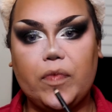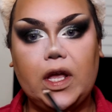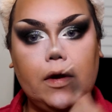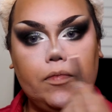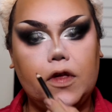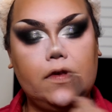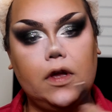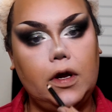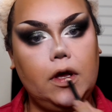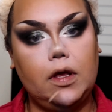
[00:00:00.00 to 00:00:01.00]
And I'm just
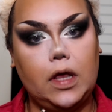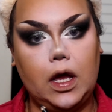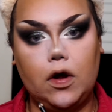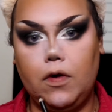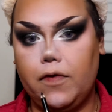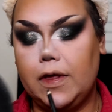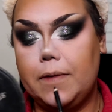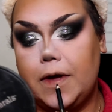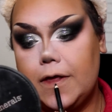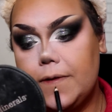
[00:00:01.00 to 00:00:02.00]
going to like
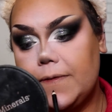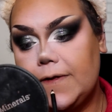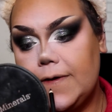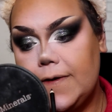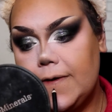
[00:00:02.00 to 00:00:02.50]
overline my lips.